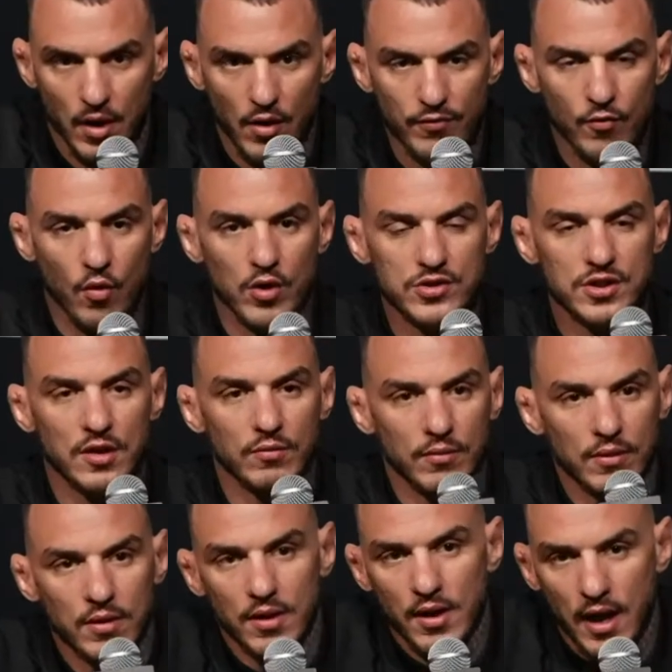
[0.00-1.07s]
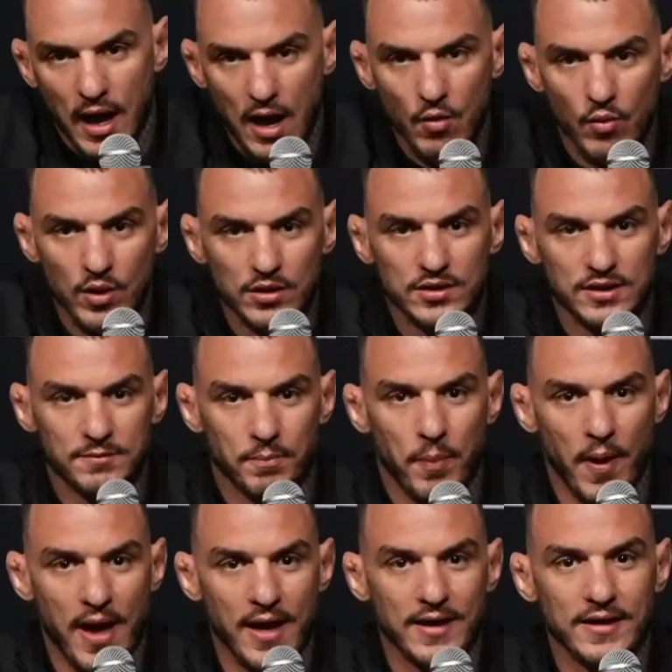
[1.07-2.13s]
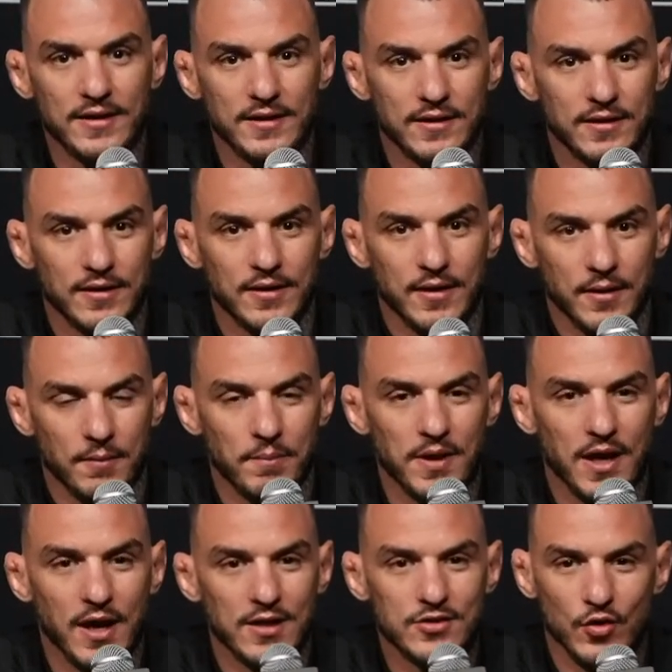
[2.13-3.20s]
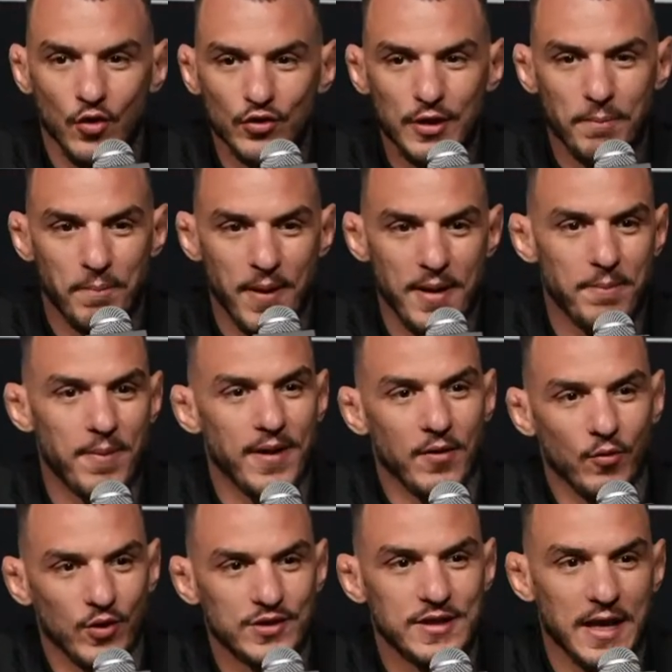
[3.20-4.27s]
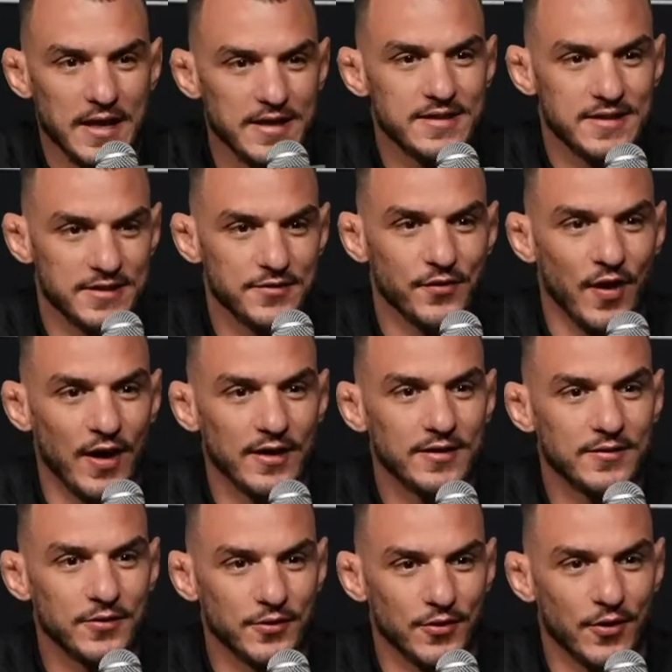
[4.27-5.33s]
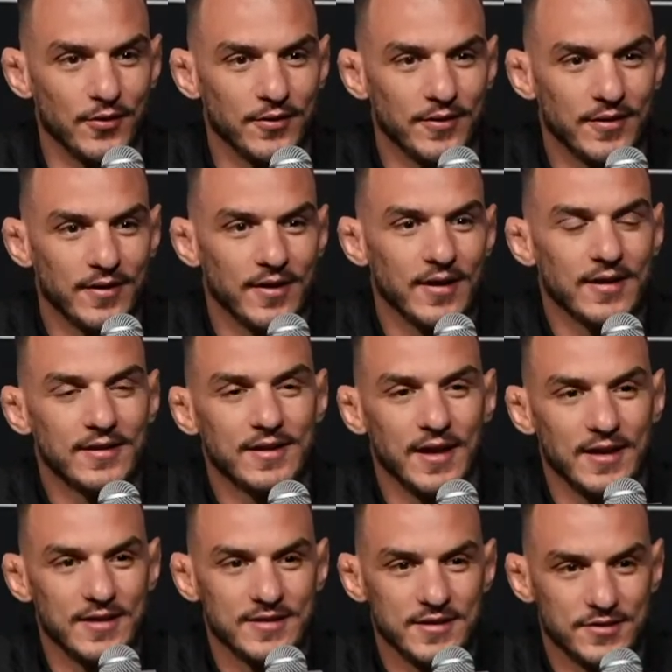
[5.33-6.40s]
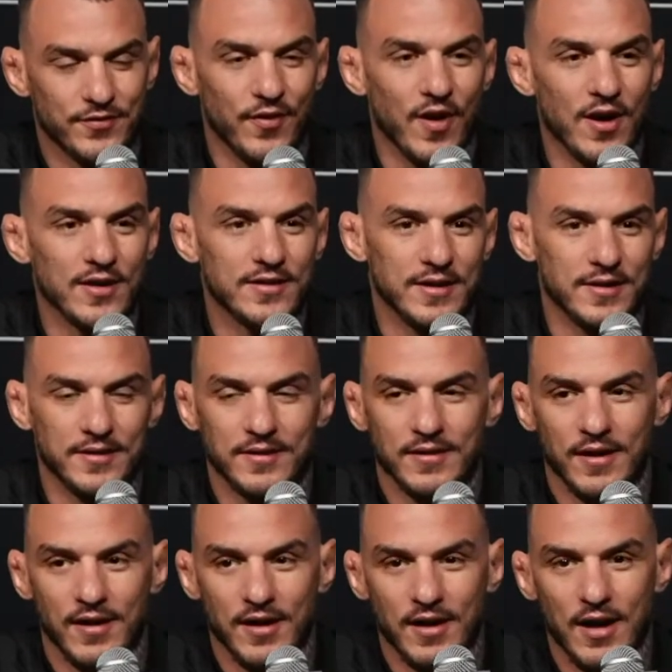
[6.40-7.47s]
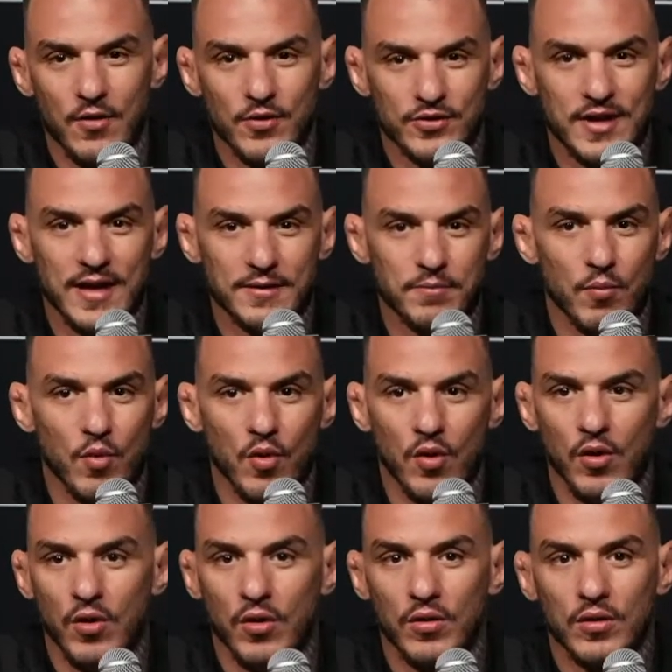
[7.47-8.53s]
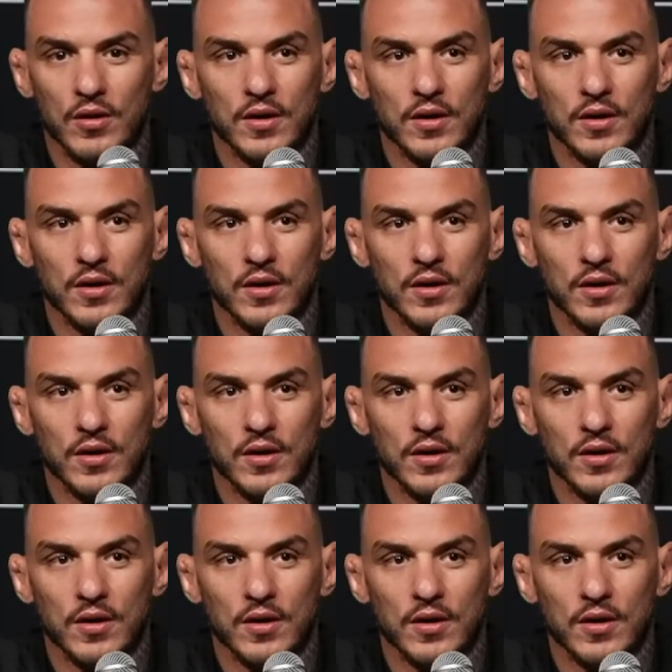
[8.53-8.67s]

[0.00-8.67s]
course, I wanted Patty because on the paper was the easiest fight, you know? The easiest fight, and I would get more